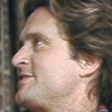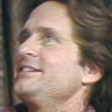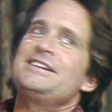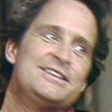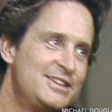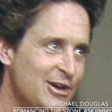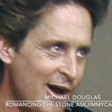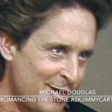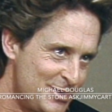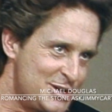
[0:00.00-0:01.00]
leading the
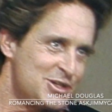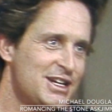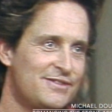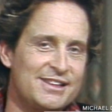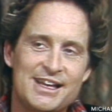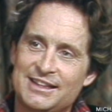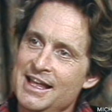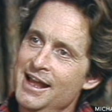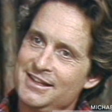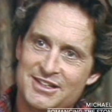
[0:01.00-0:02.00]
armies and everything like
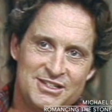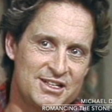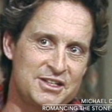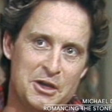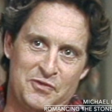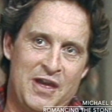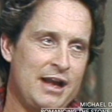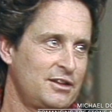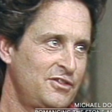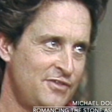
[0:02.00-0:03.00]
that. I said, this is a tough
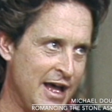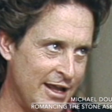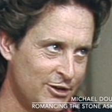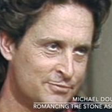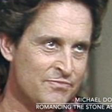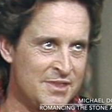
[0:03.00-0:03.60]
act to follow.